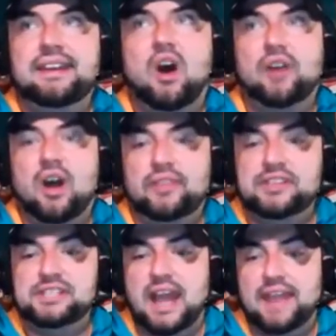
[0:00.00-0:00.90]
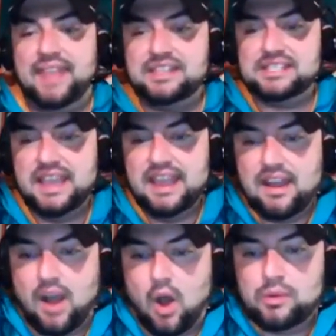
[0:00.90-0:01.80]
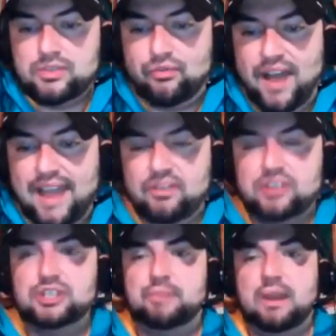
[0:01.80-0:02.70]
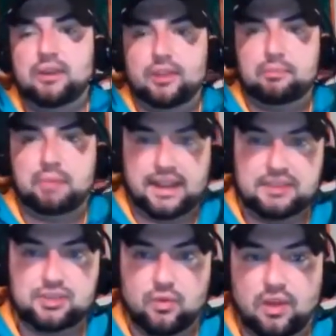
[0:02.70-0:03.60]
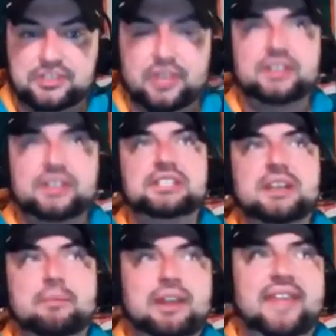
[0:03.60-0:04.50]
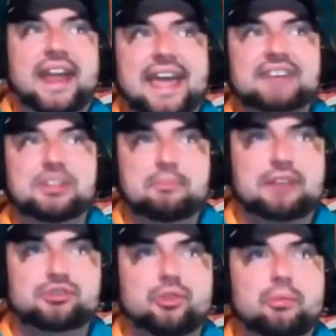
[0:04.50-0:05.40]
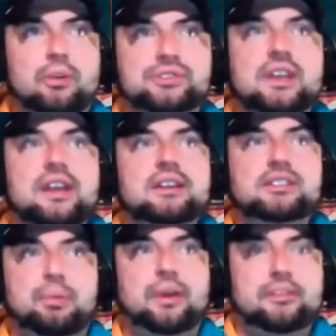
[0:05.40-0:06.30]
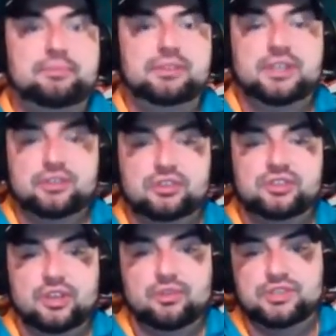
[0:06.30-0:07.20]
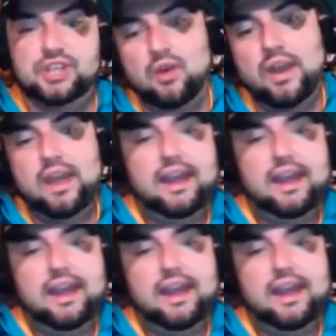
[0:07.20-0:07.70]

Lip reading: on this guy. That's almost 5 inches bigger than Penei Sewell. So this is somebody that has the measurables to play the position too. So